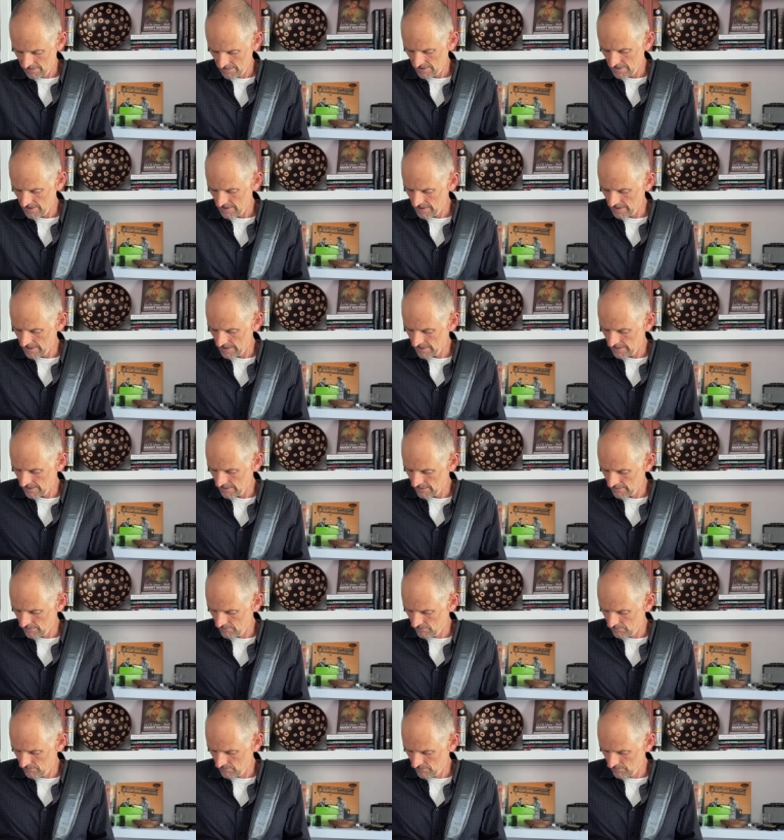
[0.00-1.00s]

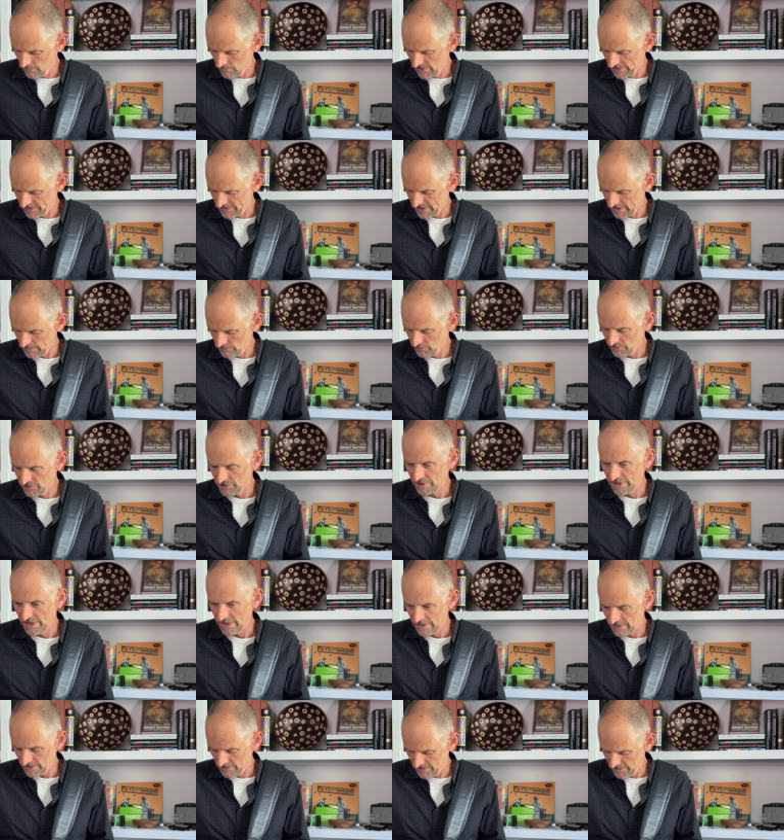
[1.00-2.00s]
and but then when you
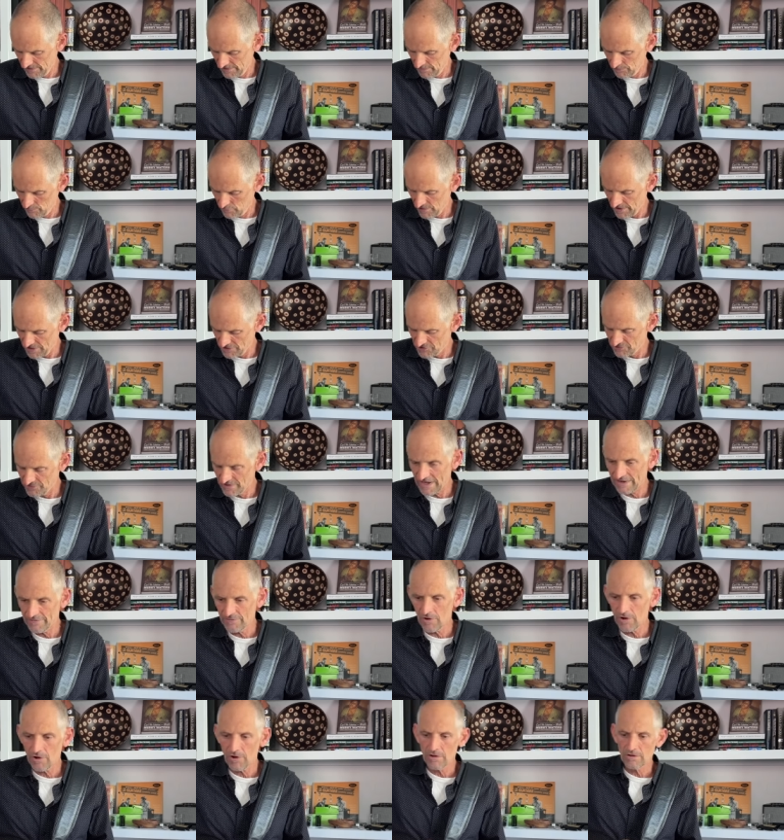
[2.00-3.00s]
get into the bridge, you
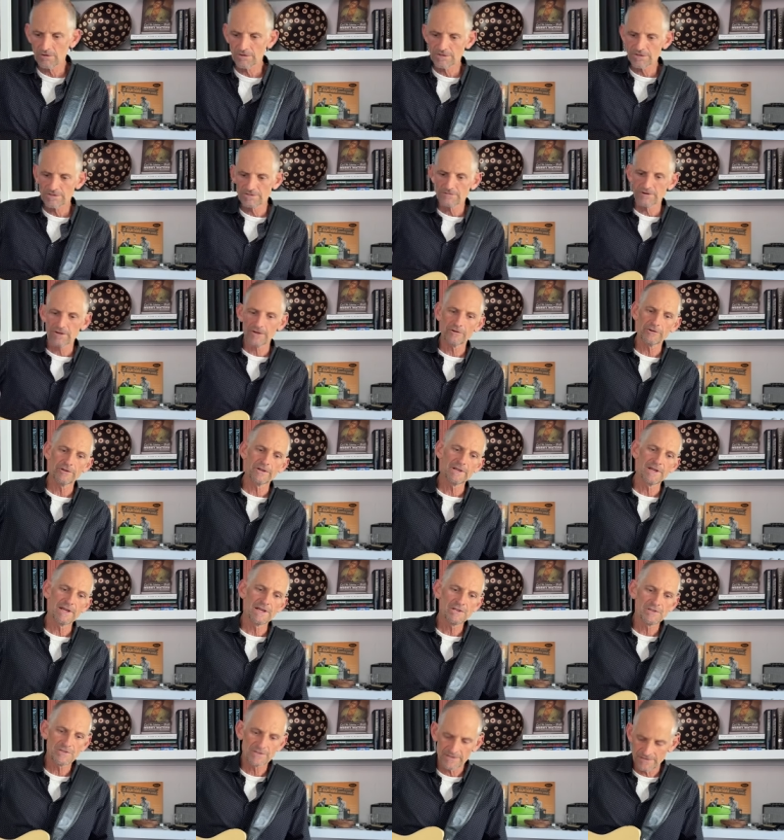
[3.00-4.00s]
have all these
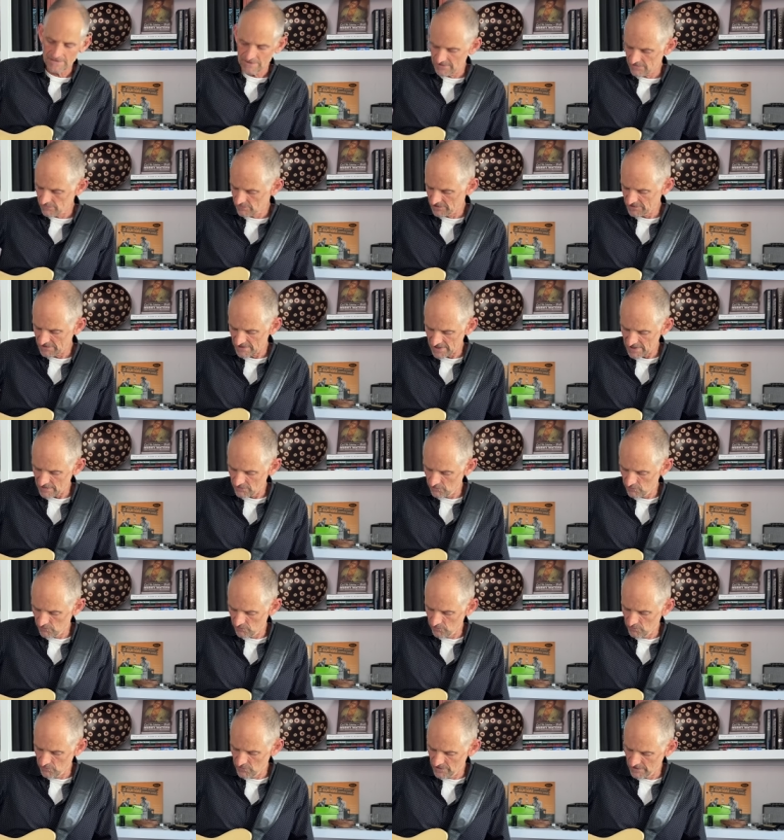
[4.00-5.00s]
variations, which I
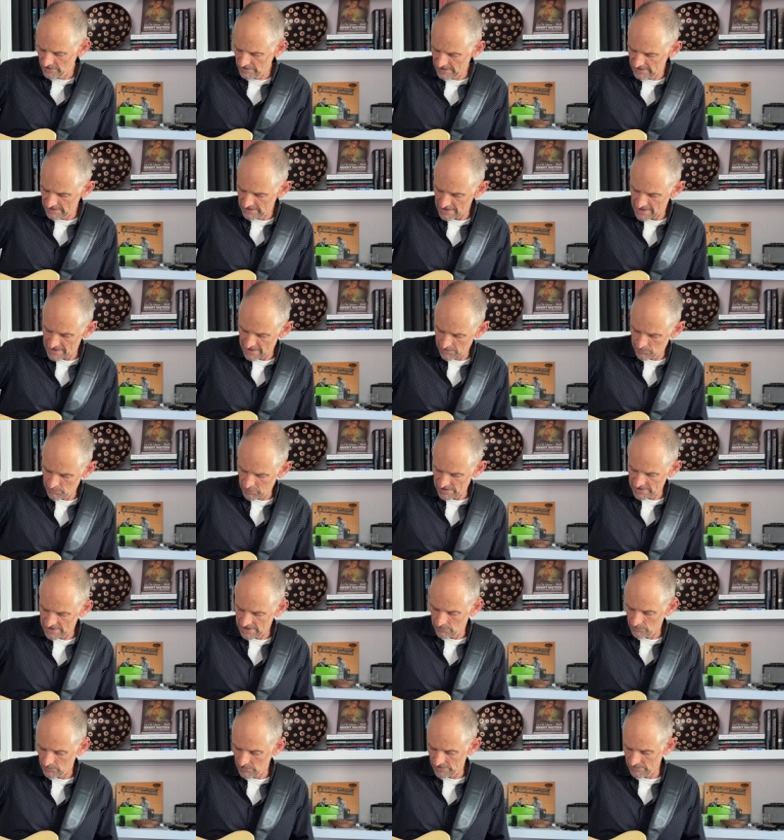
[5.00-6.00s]
really like
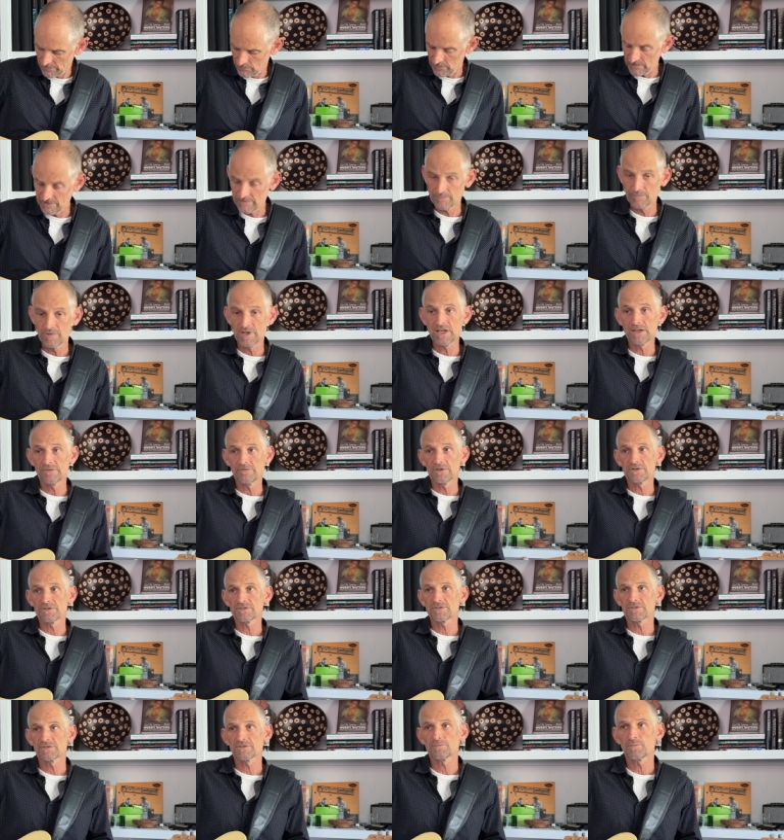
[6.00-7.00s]
playing with with
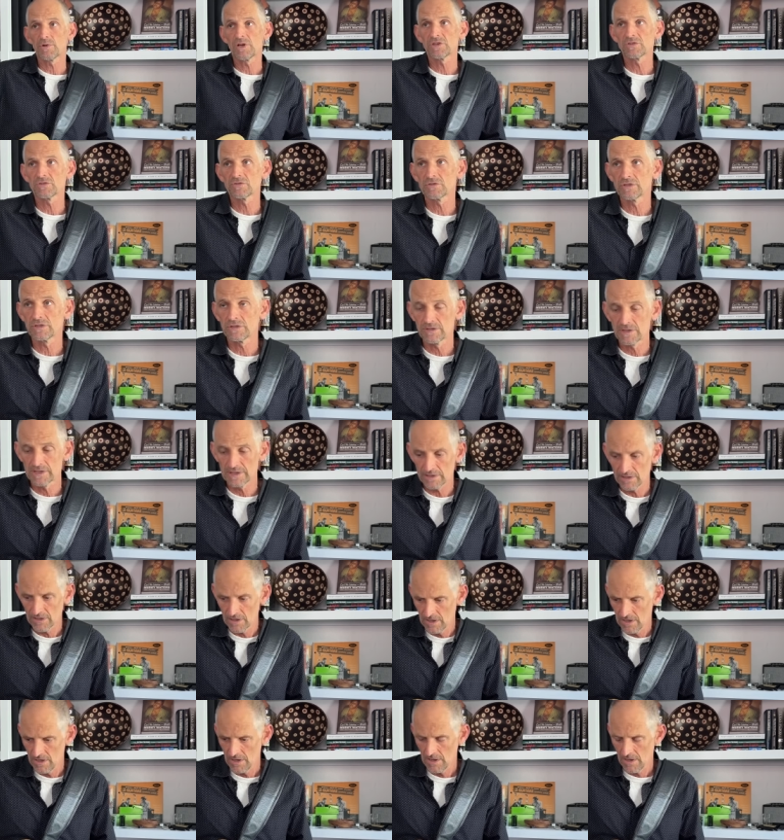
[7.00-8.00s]
Mavis, especially like,
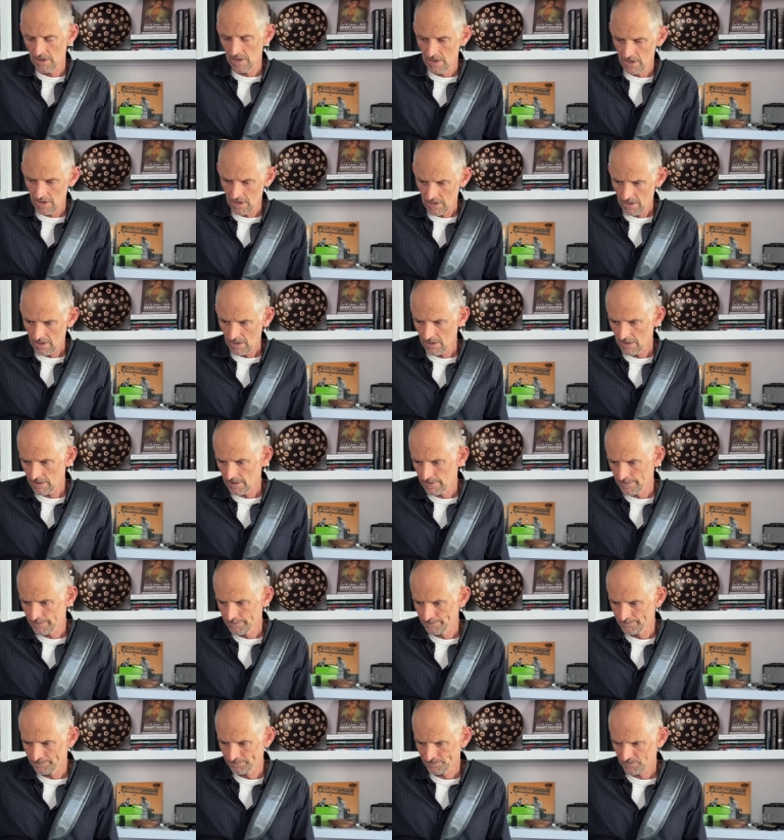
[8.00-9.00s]

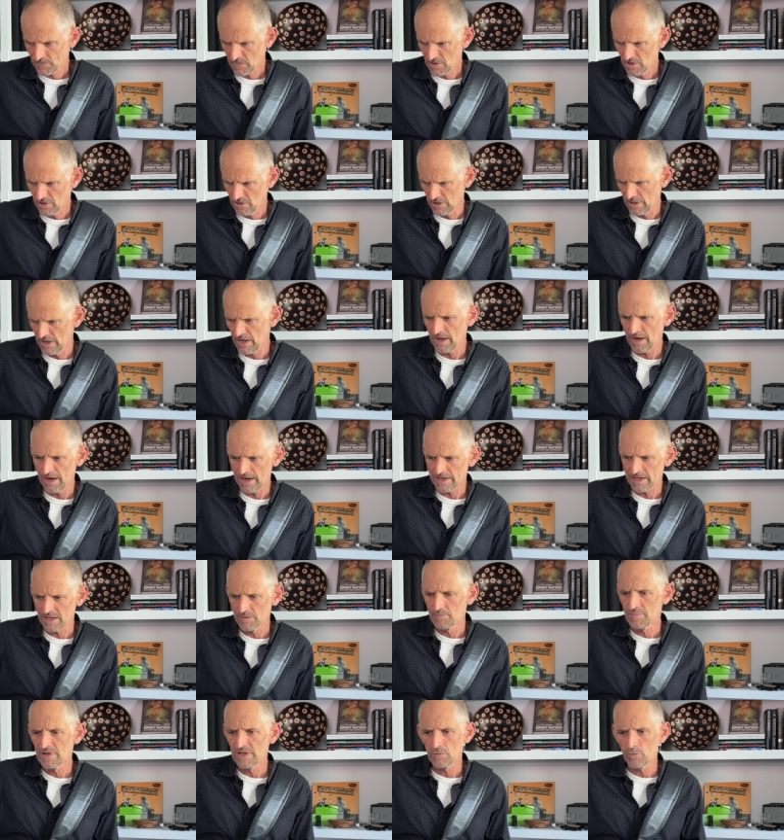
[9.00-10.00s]
um, and, and I
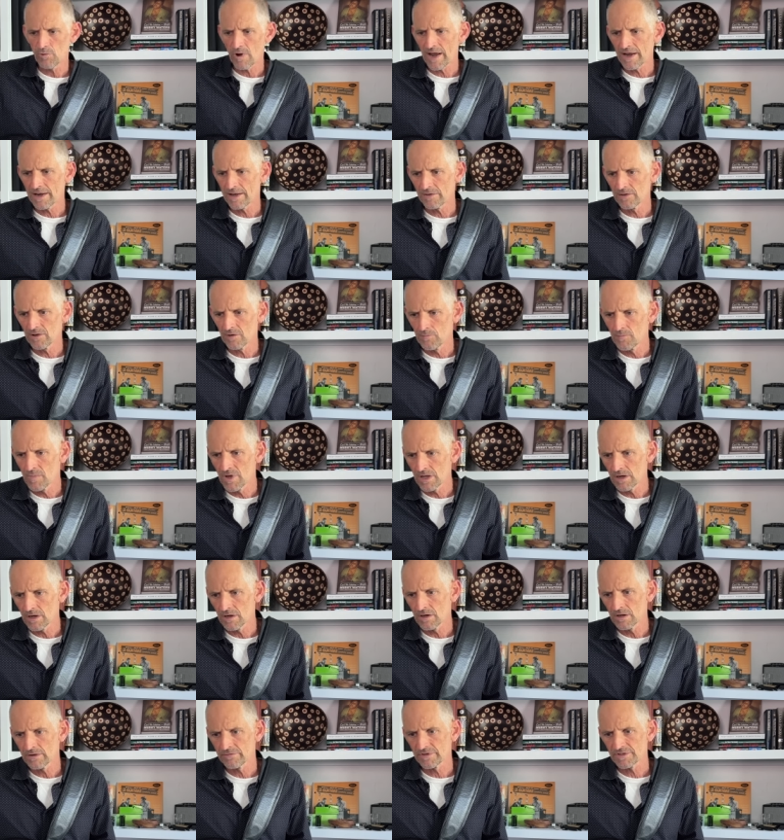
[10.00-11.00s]
can be right in the
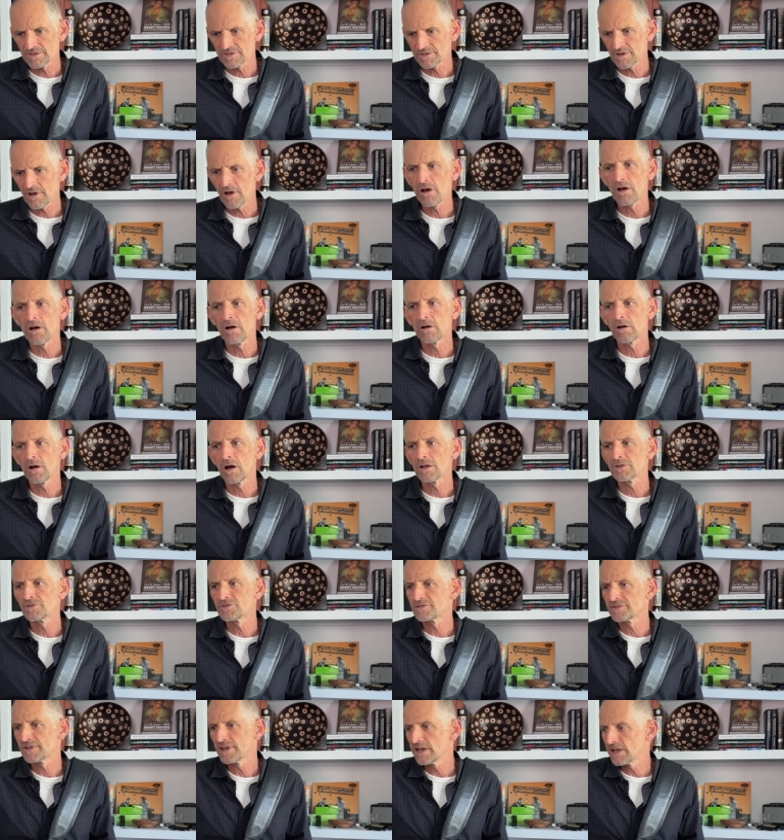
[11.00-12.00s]
middle of a song on
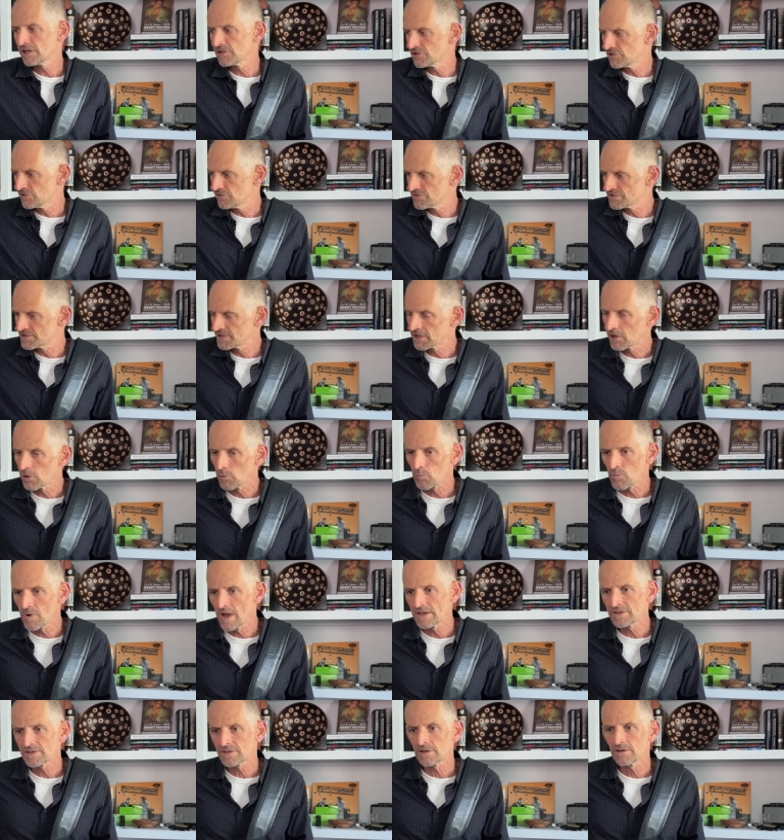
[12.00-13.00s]
stage using a
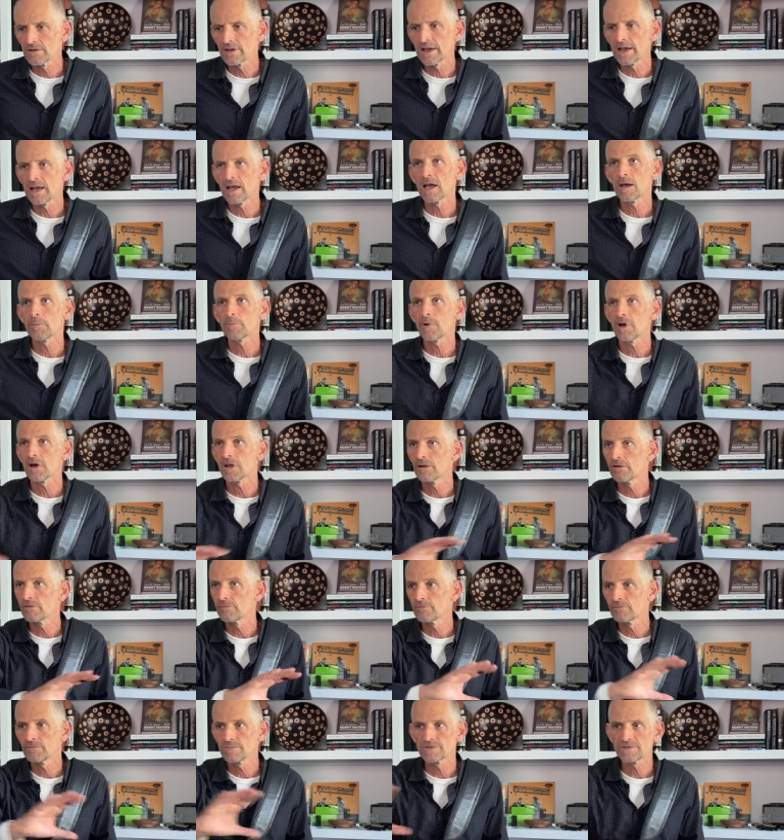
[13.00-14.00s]
rental amp on a
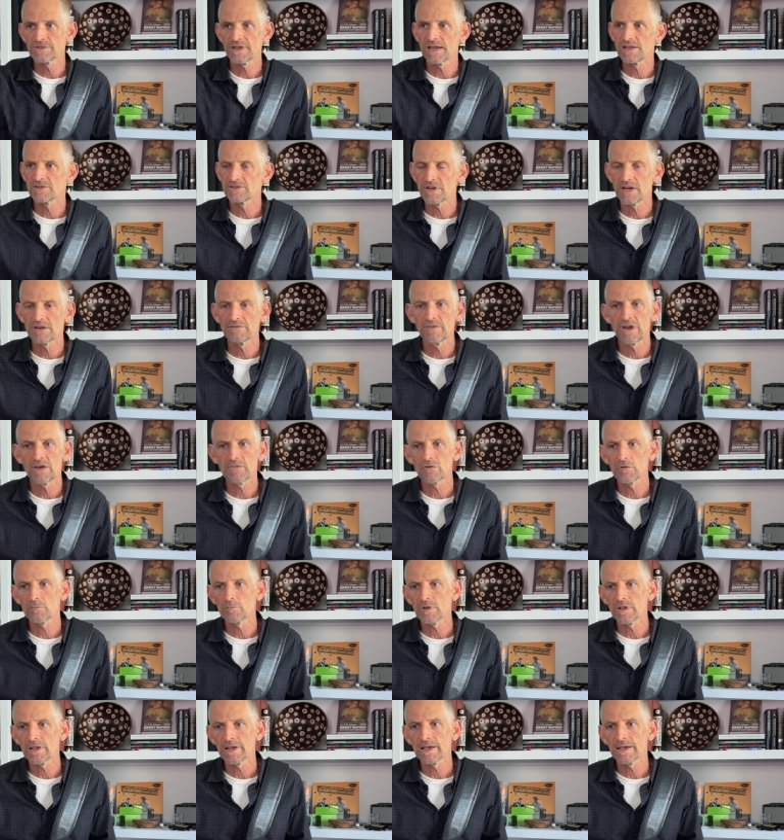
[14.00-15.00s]
stage I've never
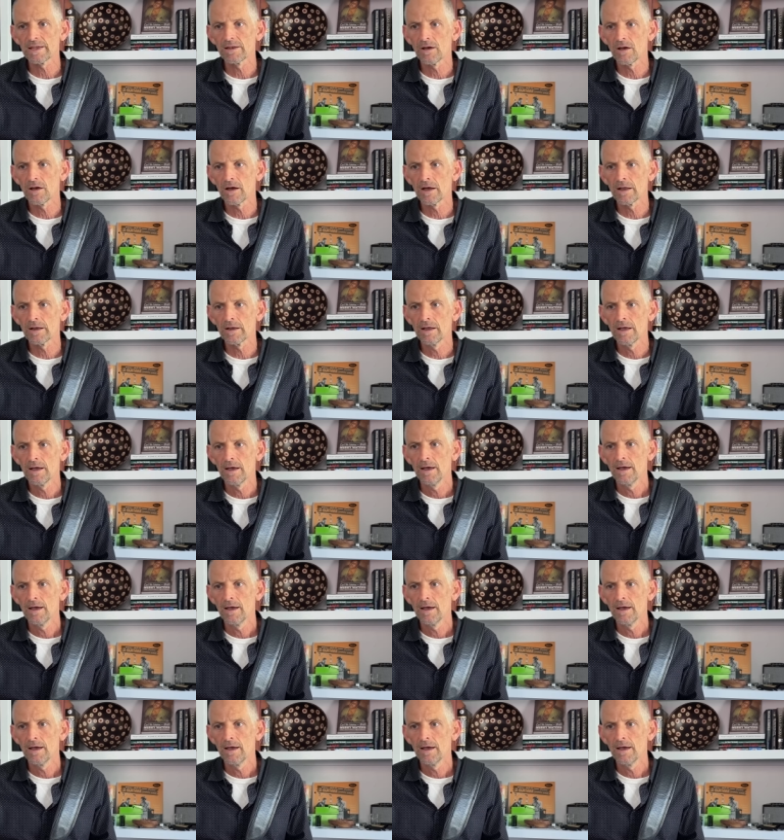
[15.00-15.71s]
played on,